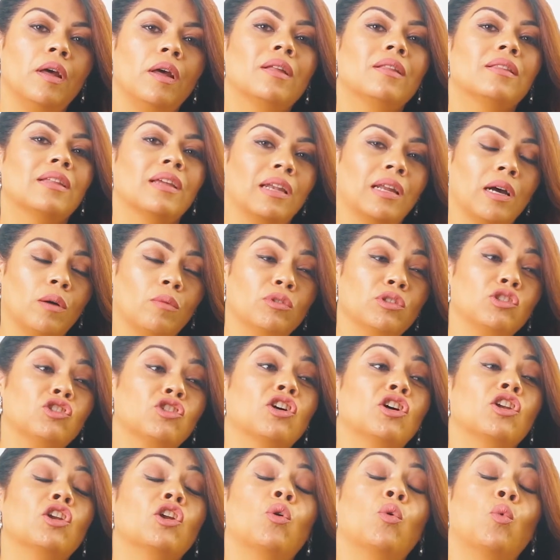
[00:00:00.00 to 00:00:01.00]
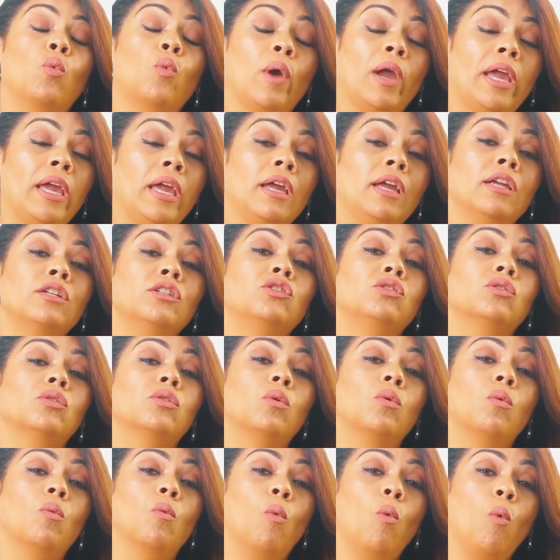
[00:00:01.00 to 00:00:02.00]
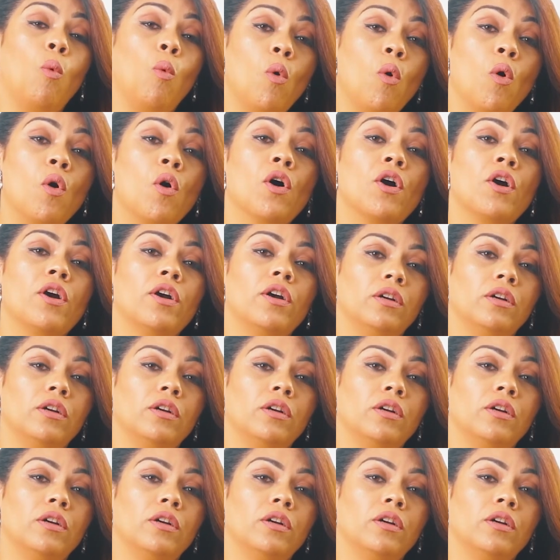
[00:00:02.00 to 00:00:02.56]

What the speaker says: that I was going to wage war